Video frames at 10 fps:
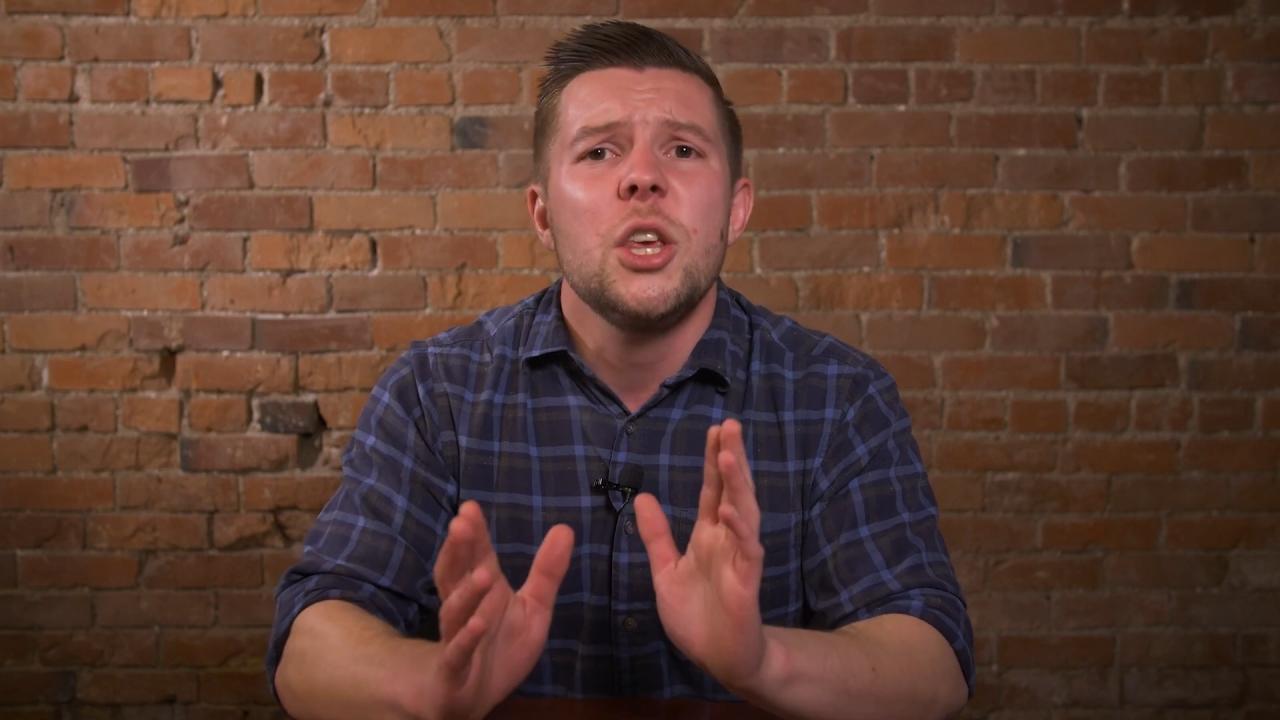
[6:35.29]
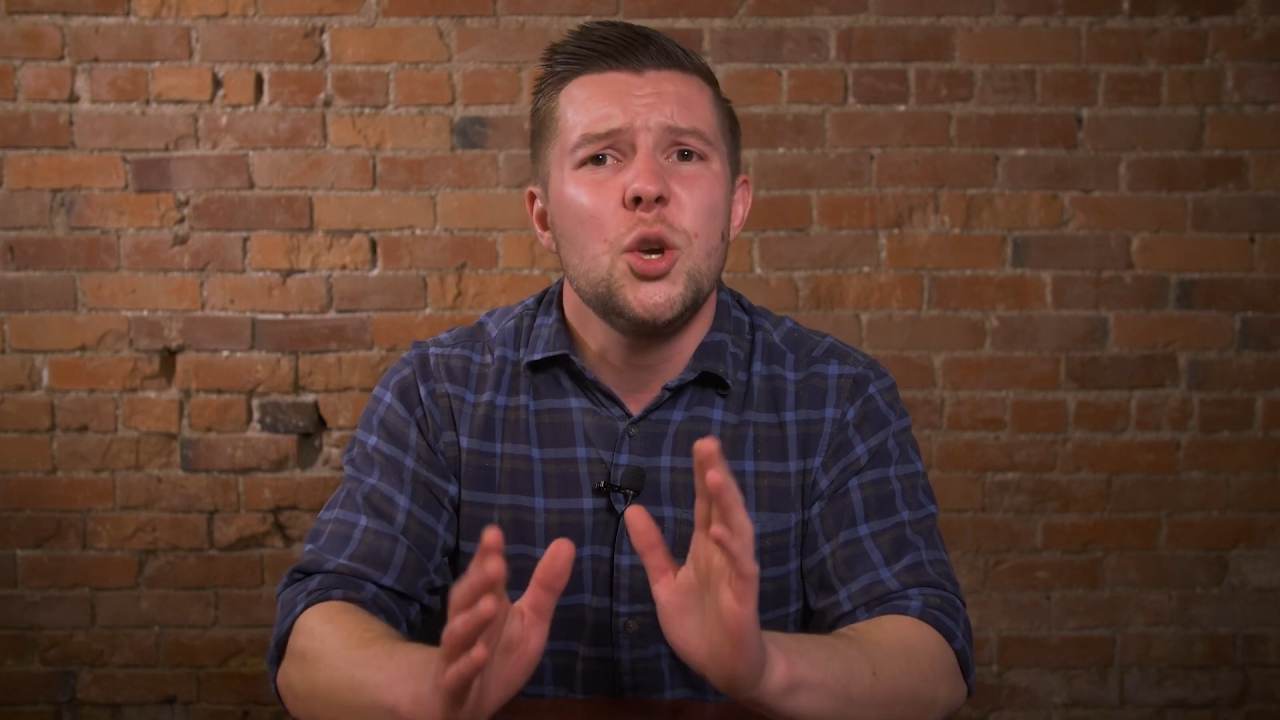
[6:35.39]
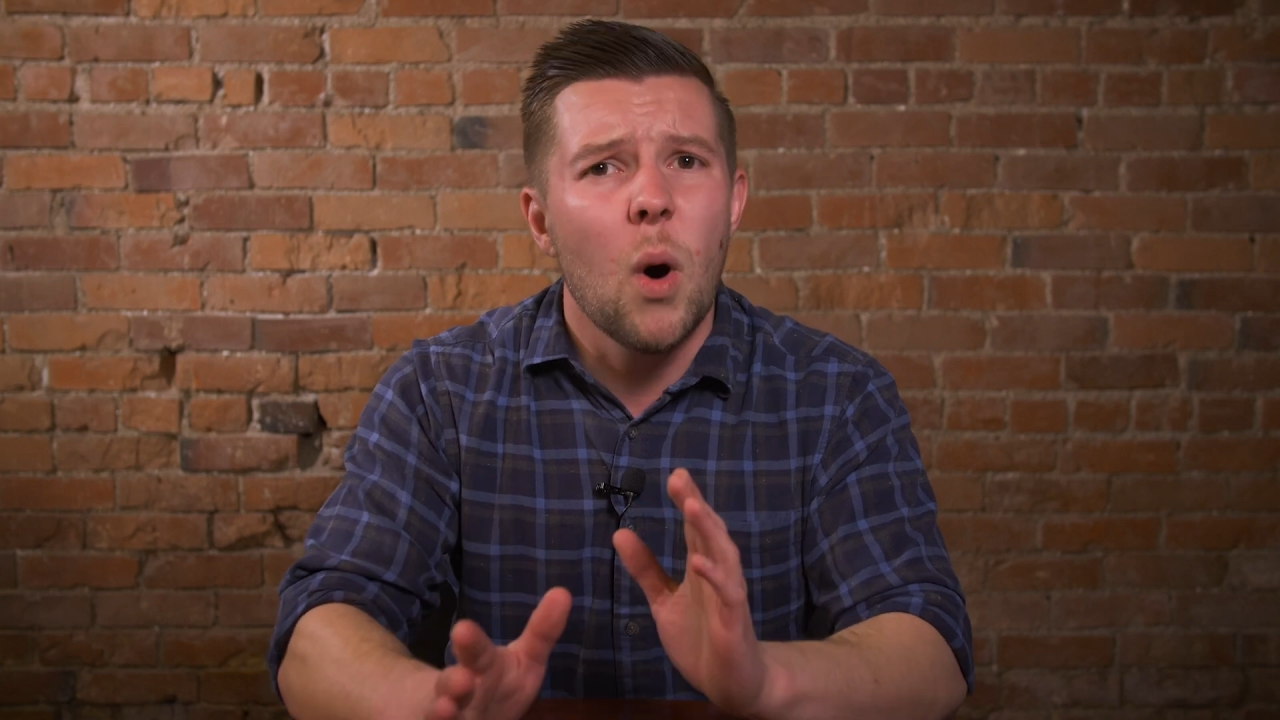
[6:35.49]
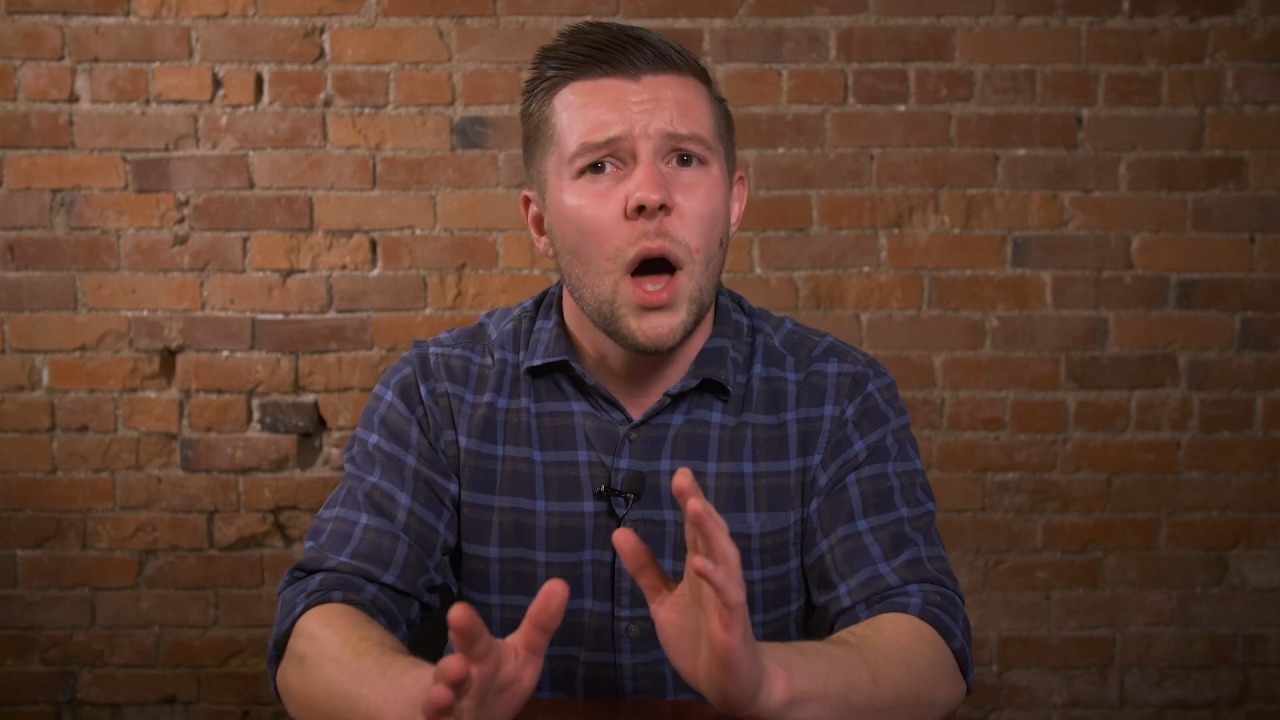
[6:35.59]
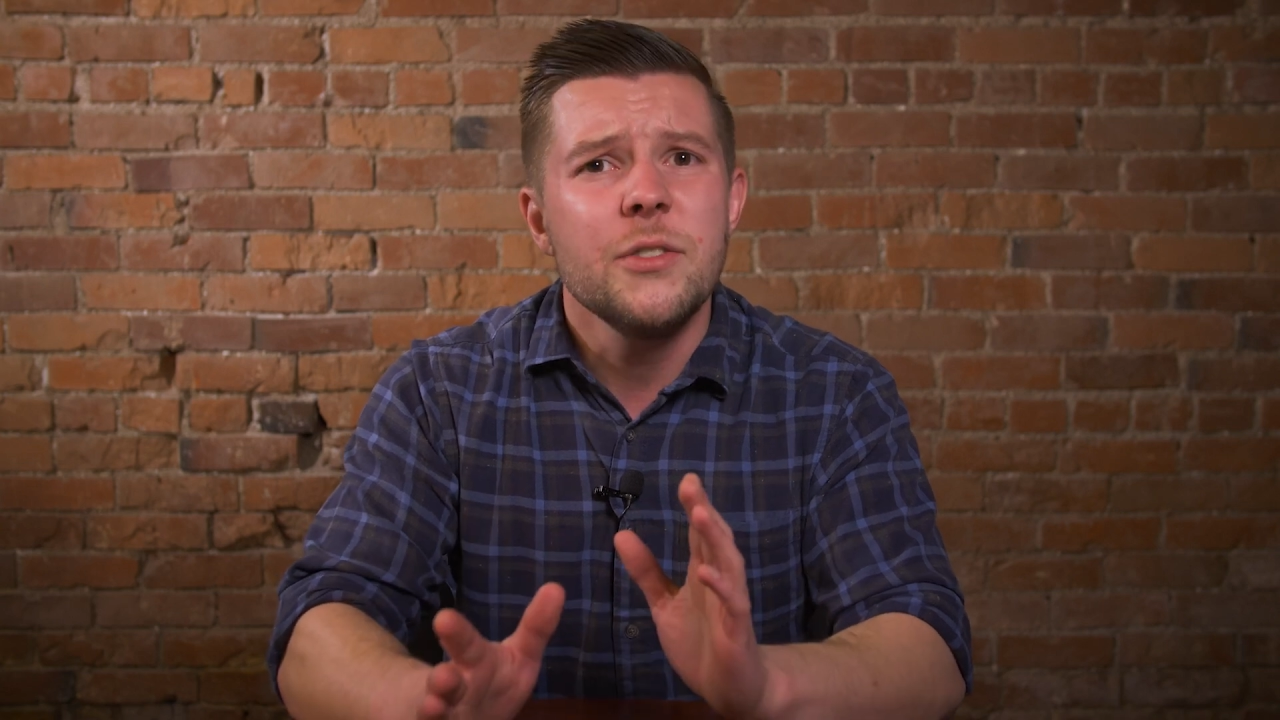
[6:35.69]

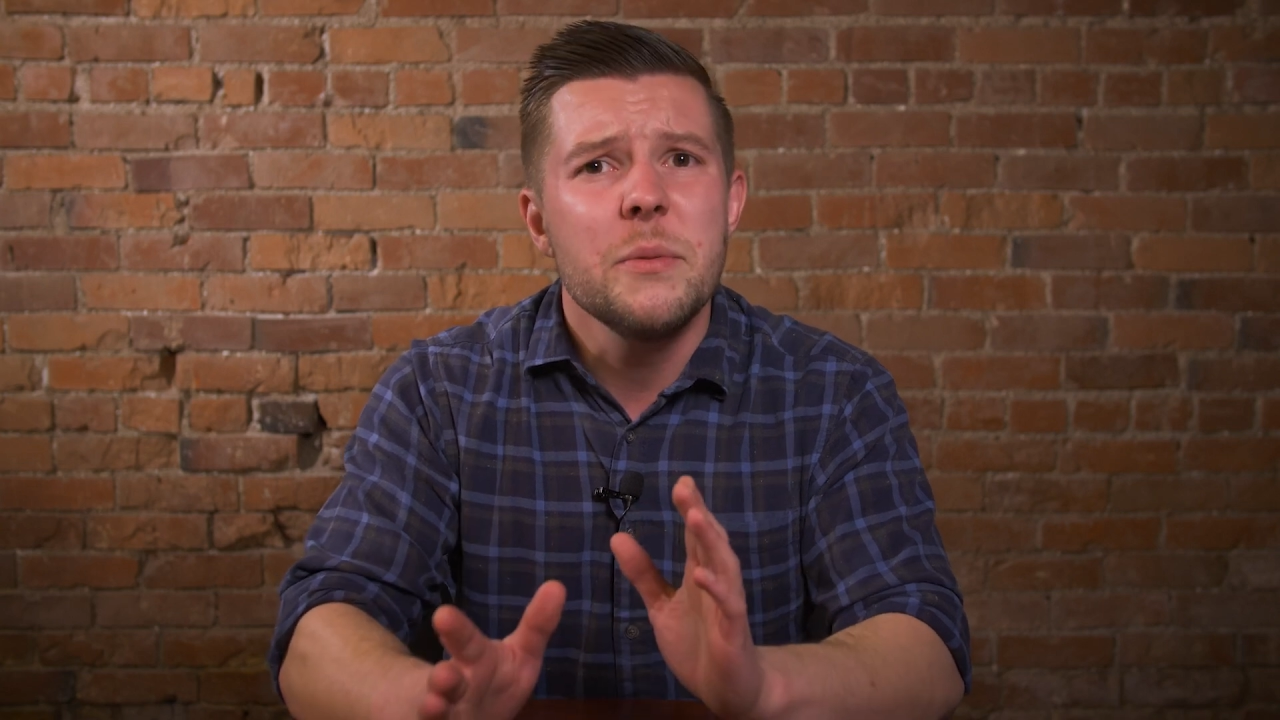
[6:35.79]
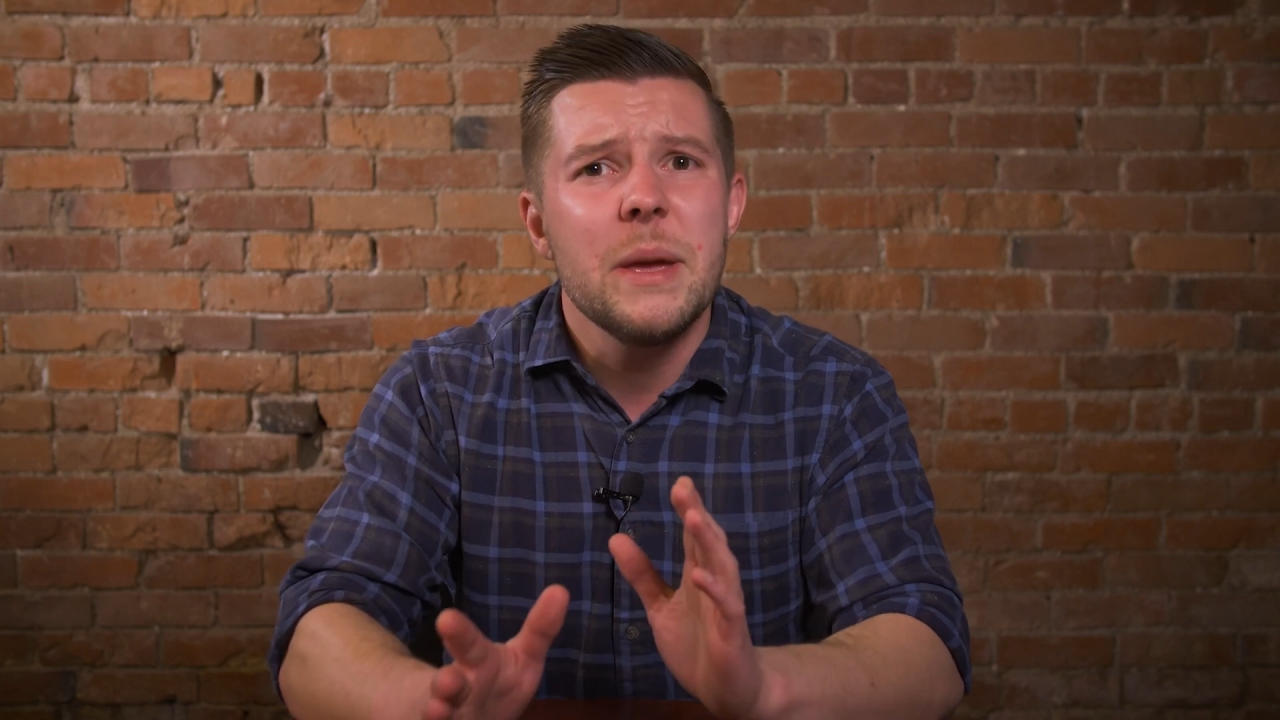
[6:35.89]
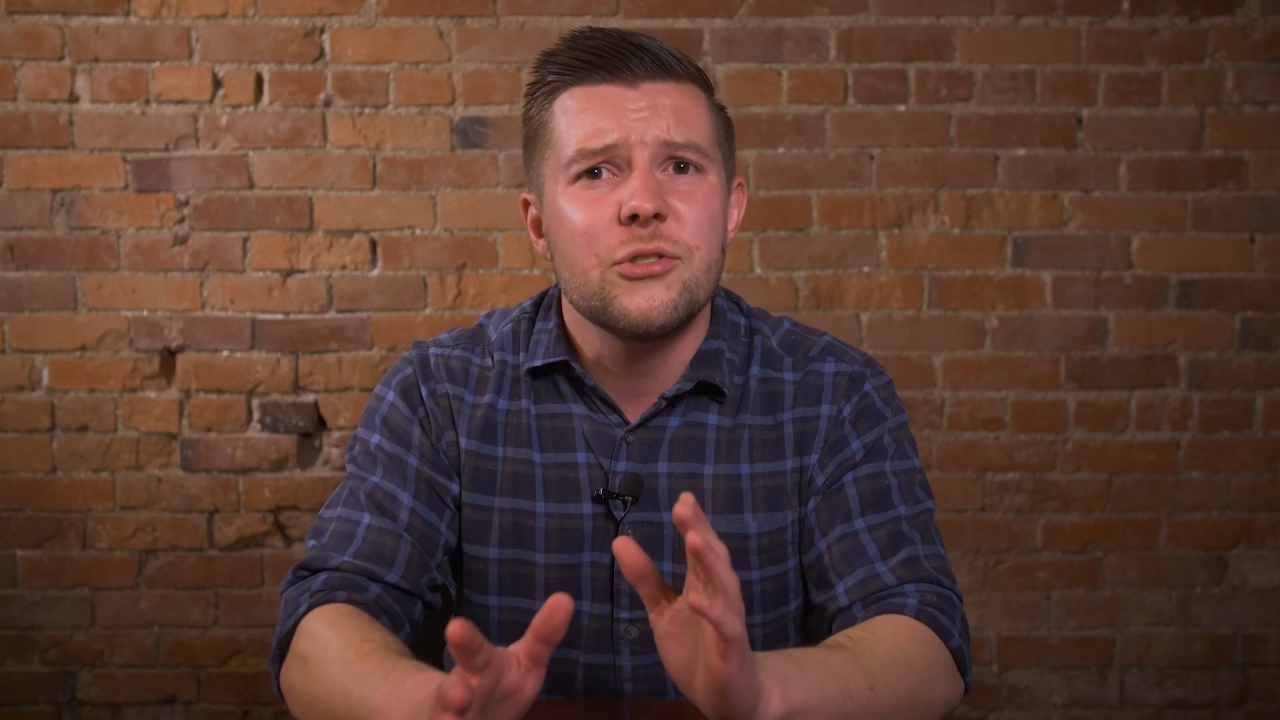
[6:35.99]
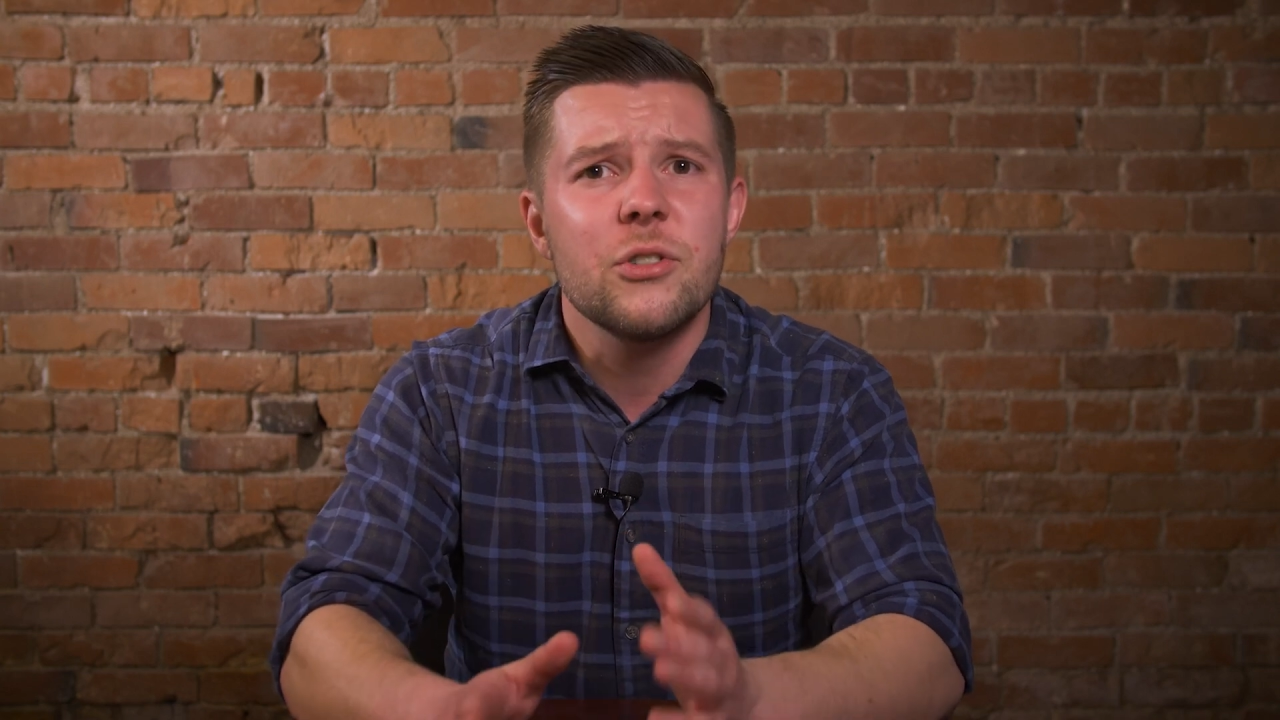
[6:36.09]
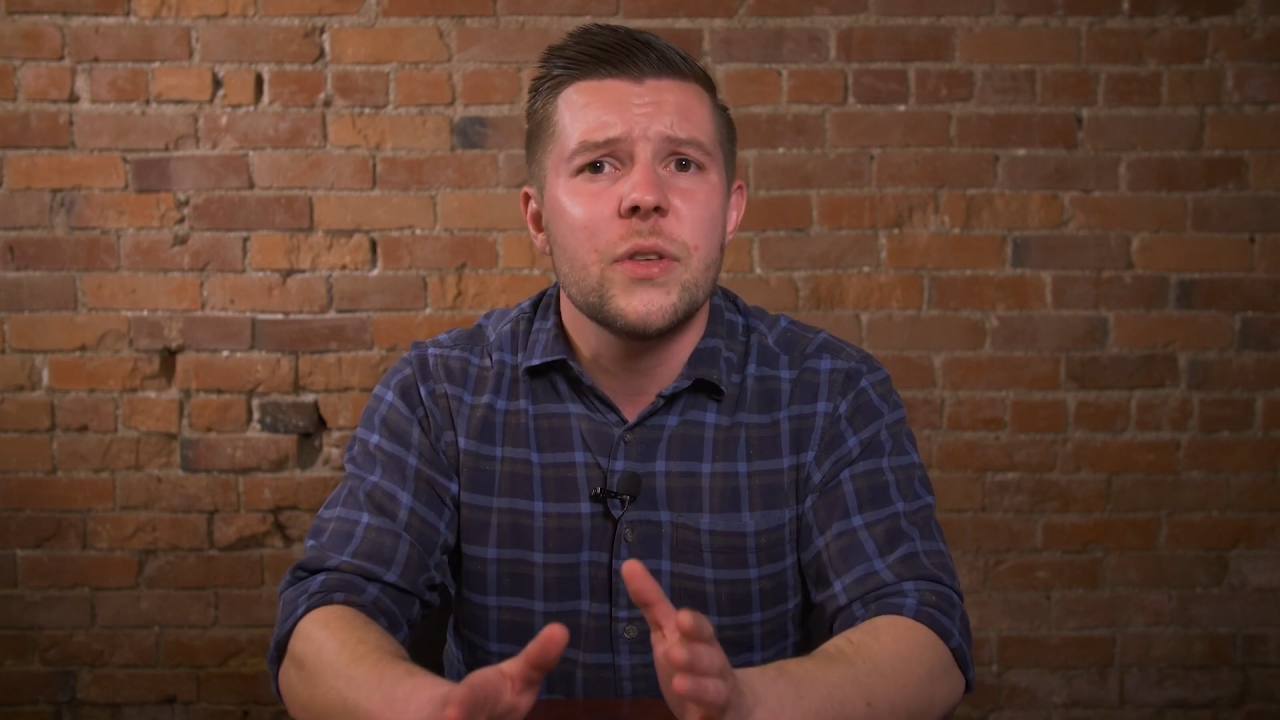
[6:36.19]
you ought to
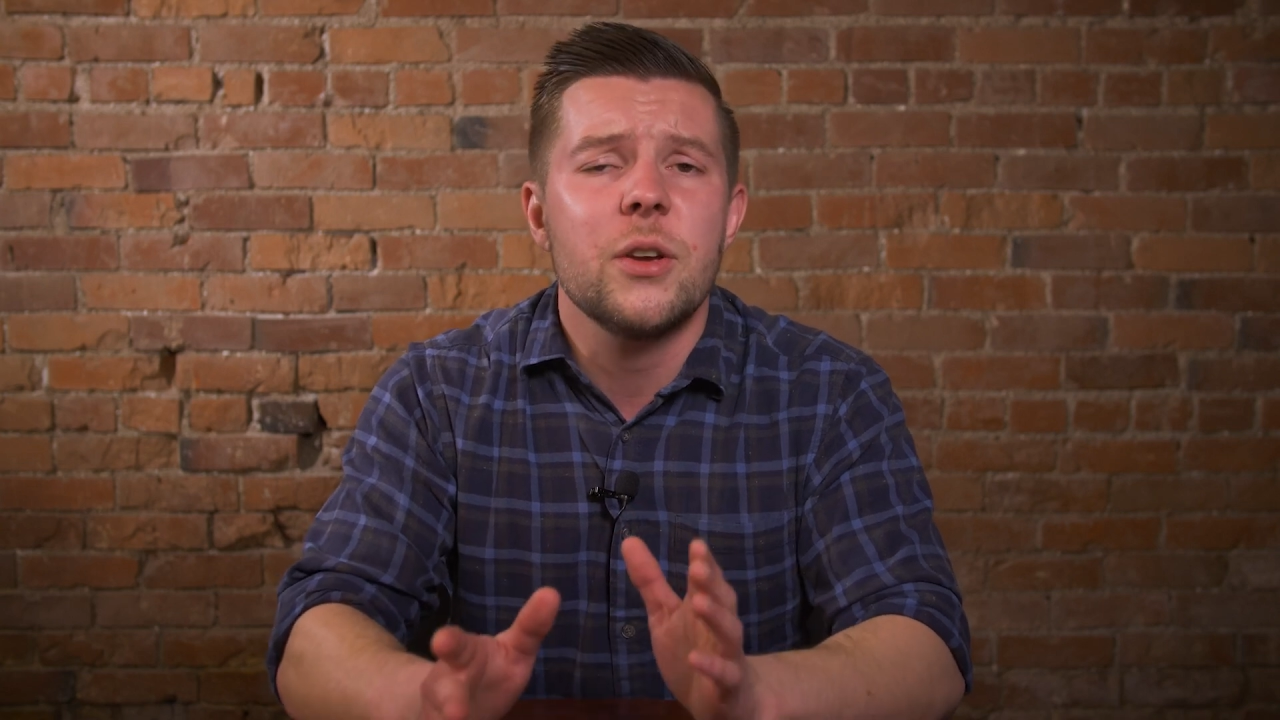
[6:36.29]
make sure